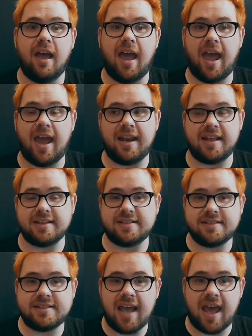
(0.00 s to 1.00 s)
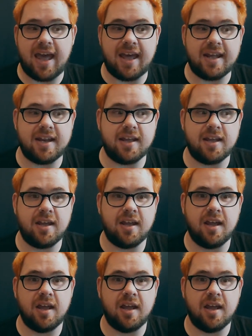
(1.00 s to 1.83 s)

and instead